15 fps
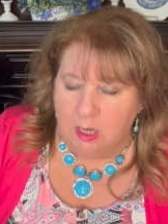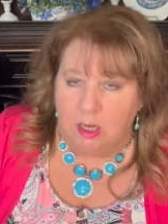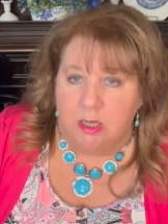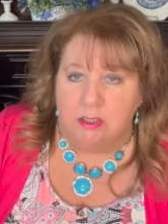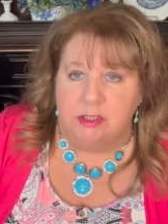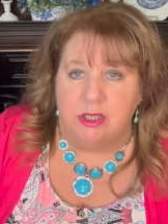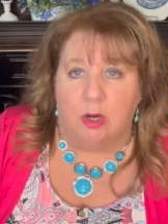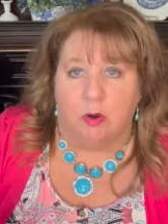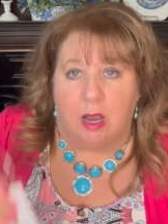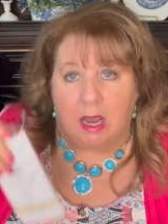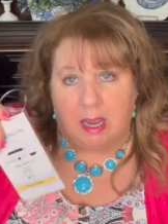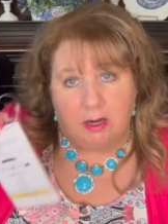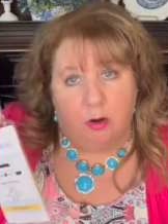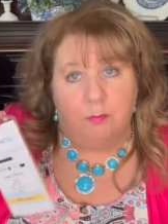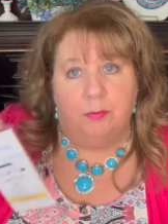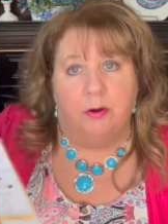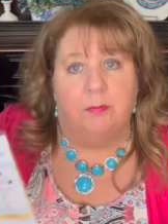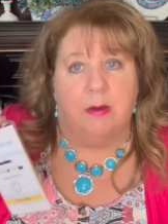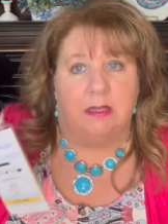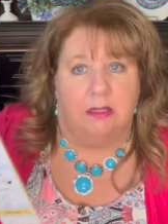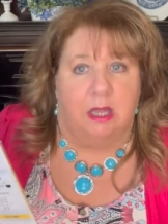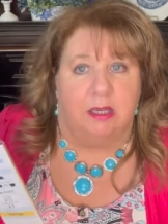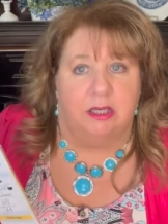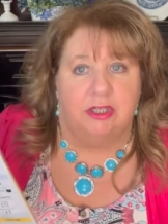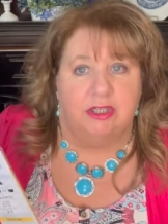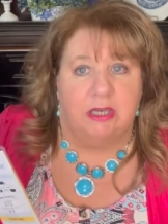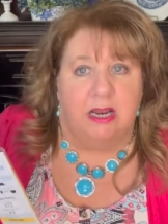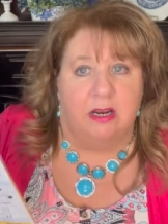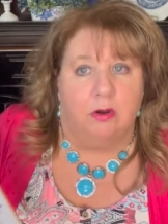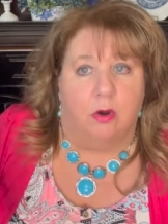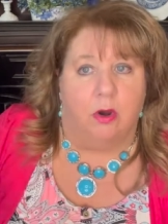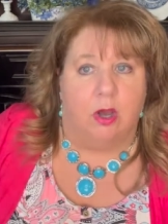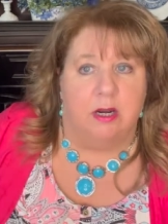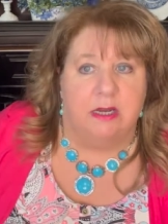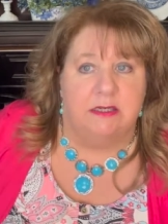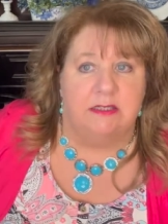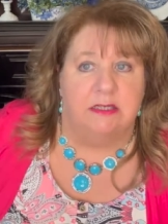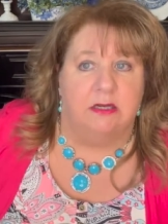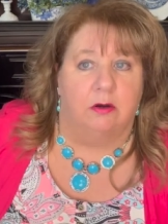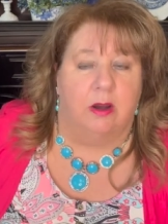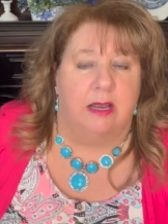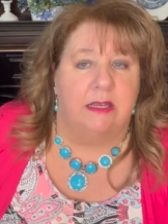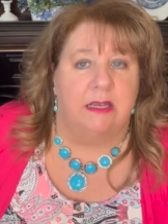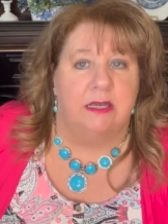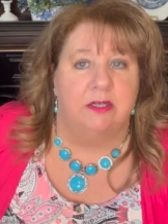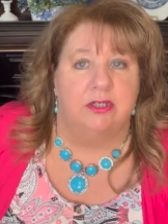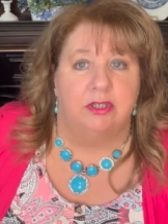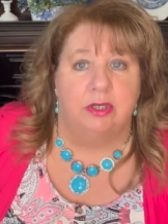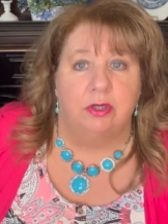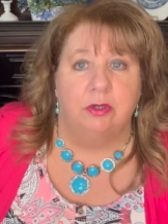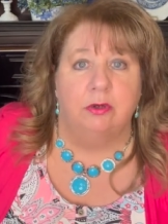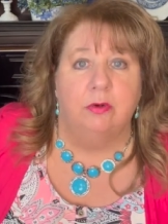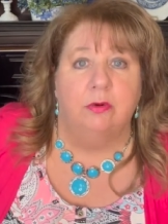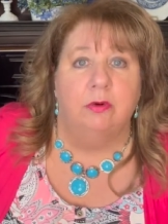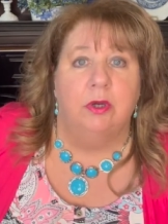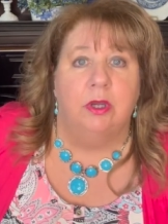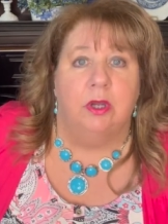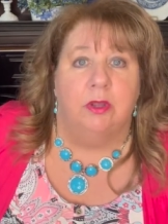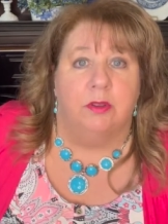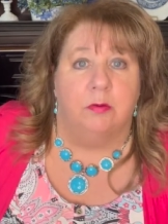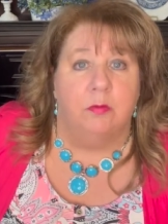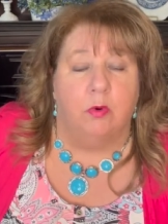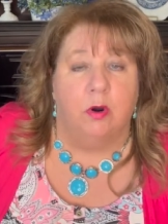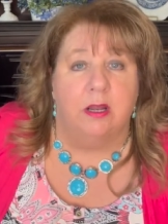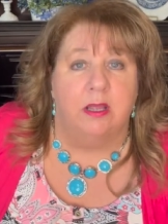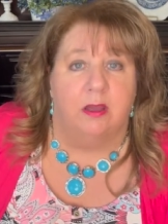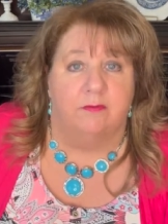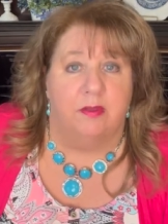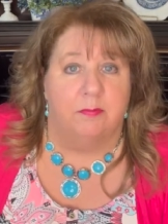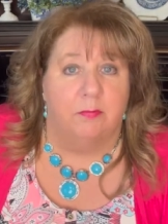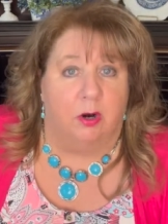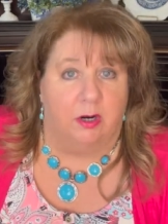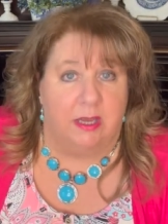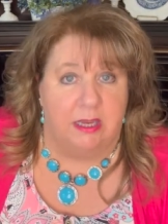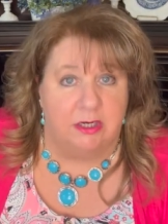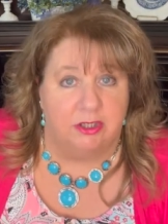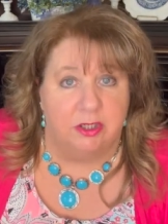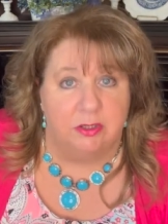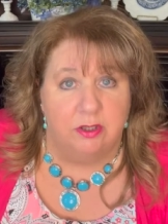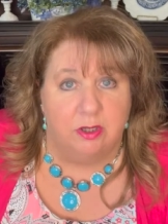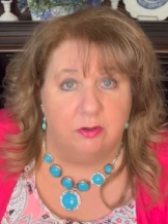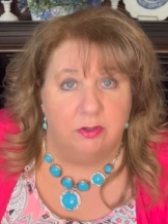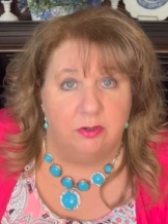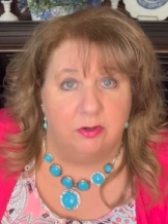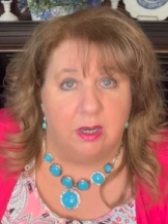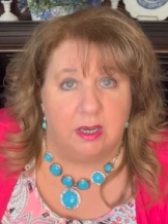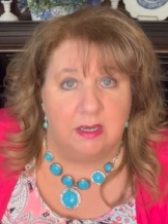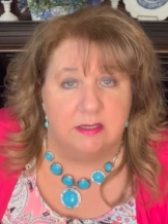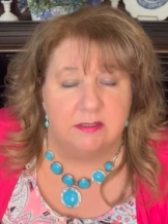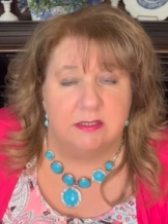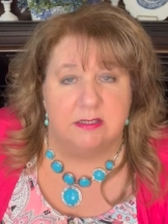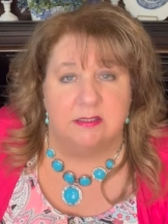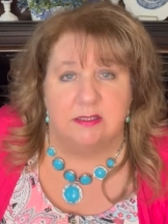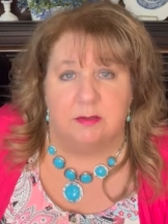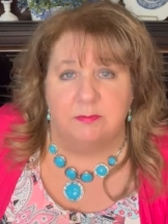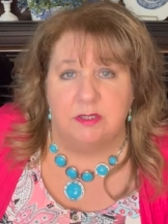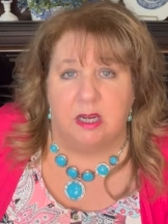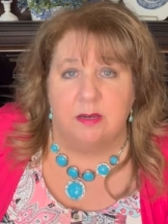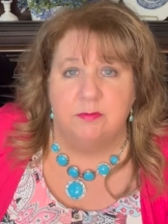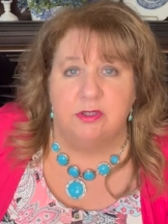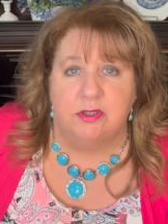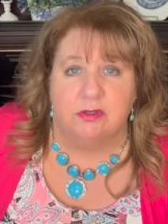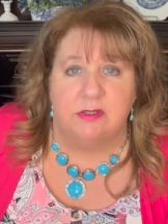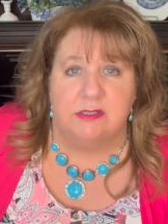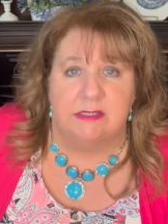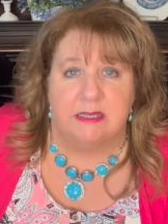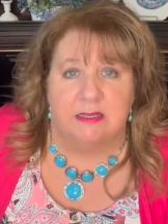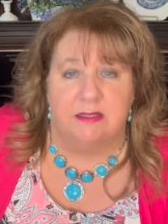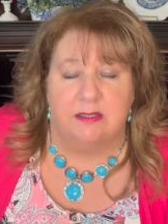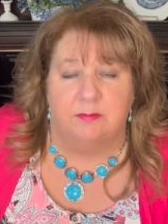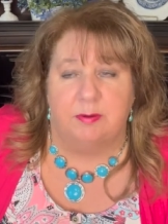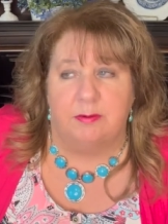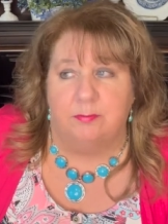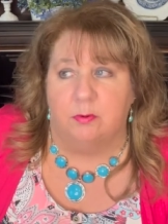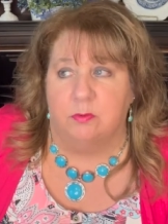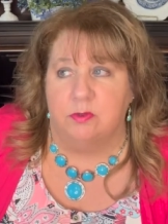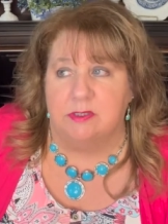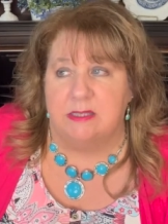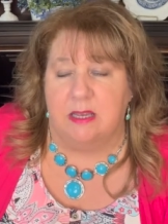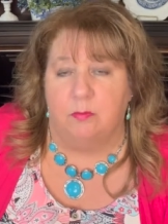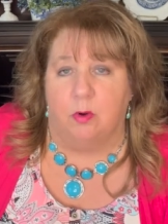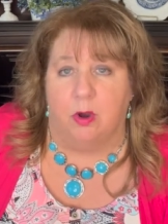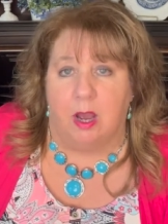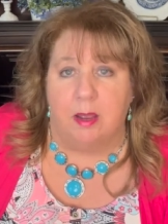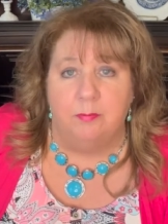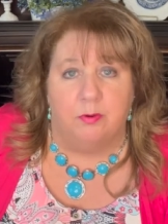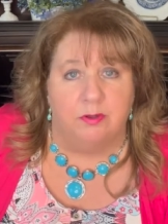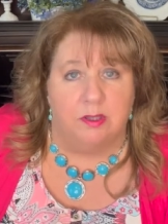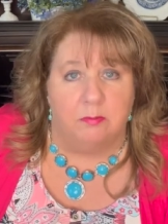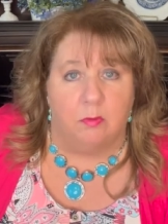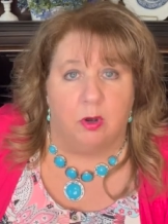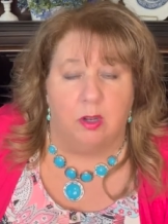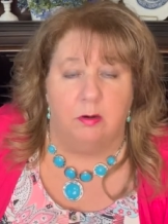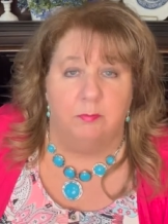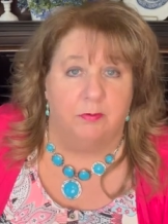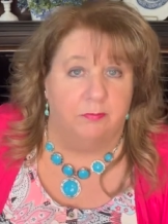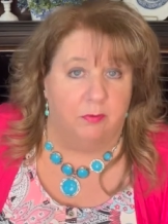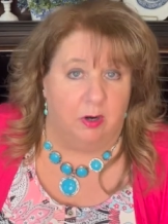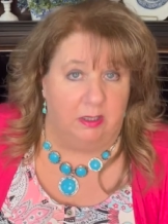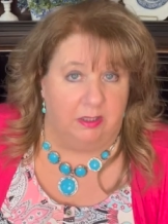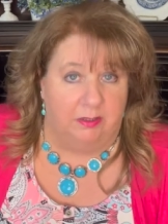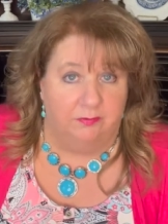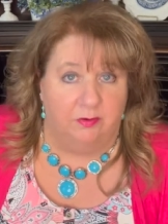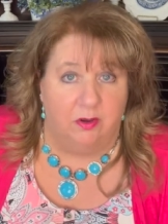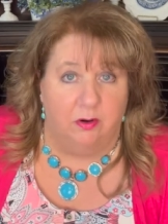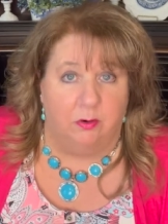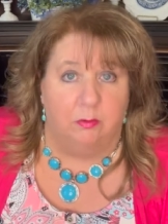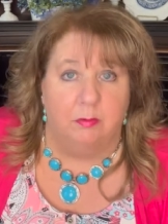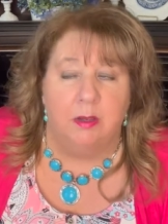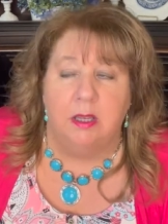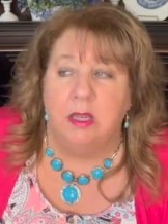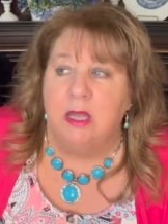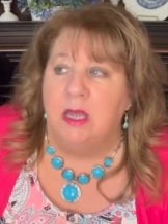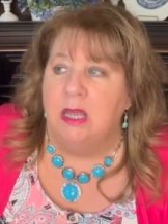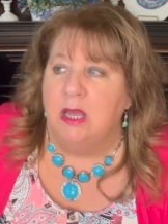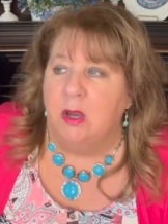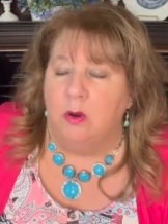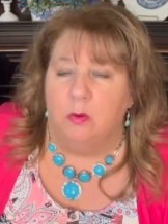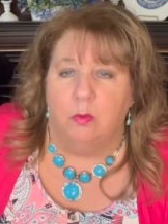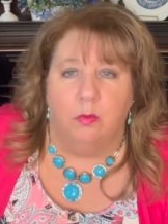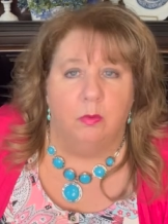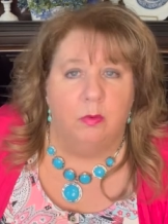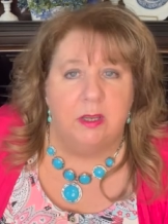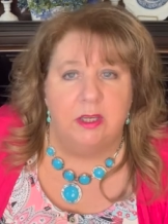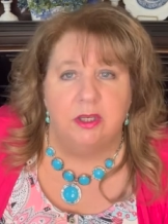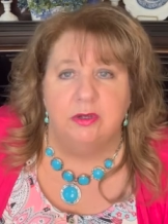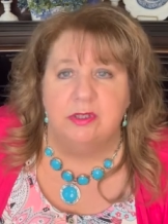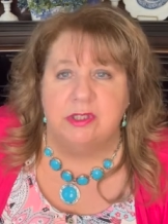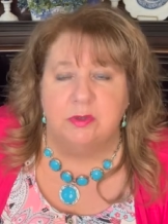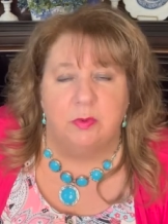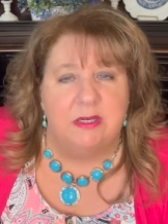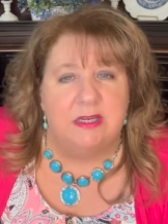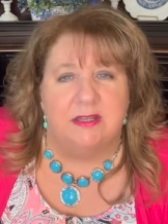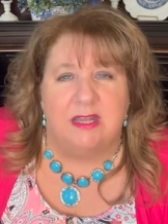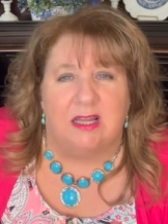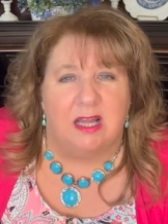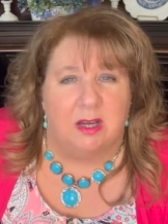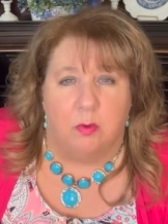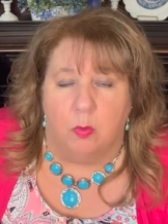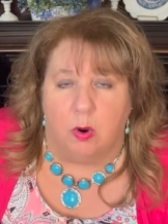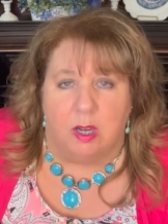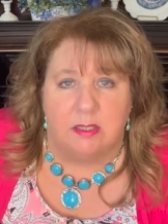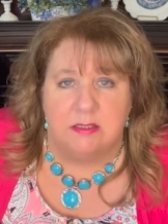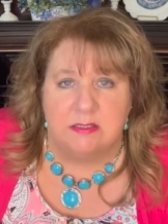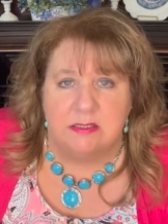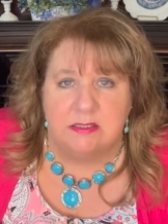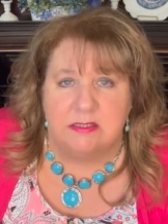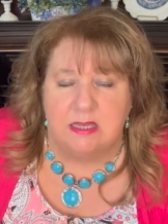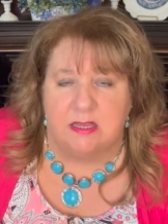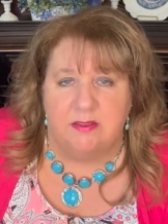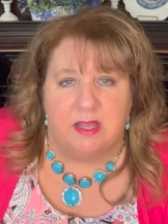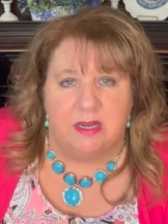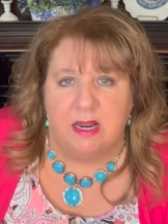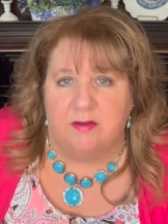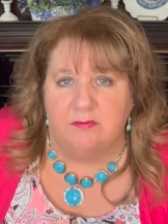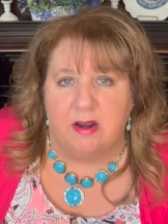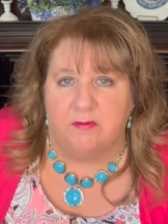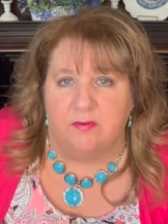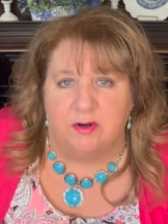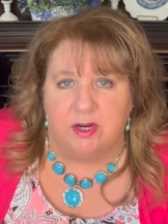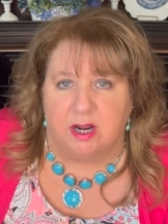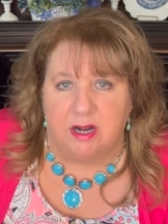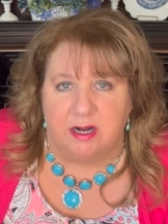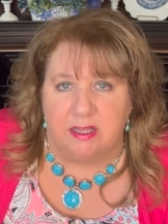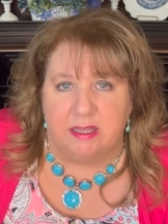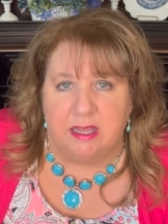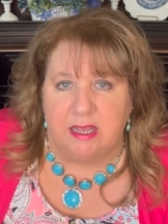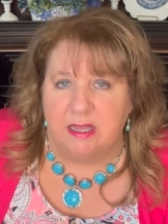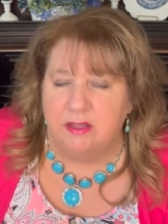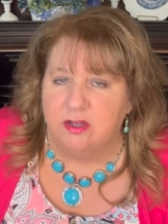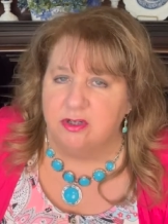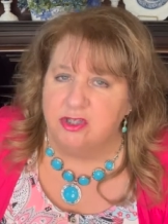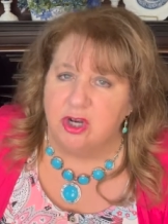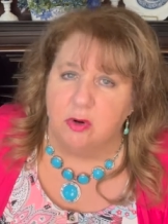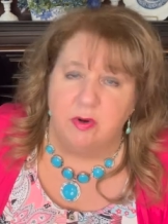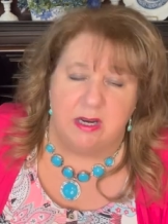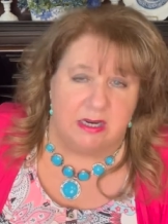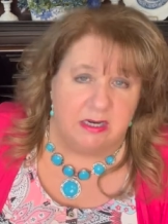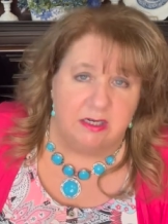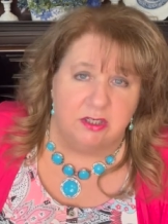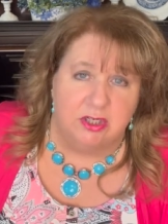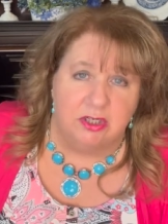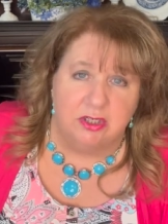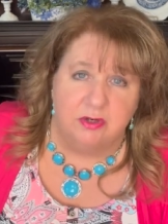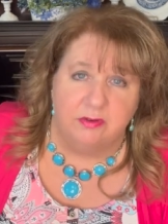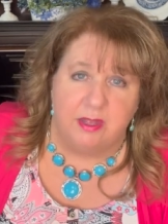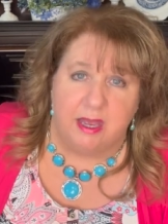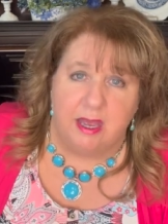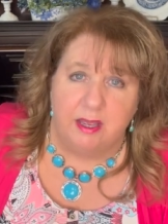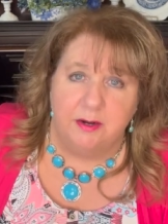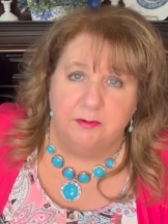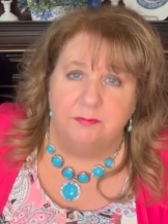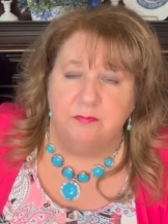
So I don't put my luggage tag on until I get to the morning of embarkation though, you guys. Sometimes you'll say, the people will say, well, I put them on before I leave home. We used to, we did that like once and then have never done it again. There's no need to do that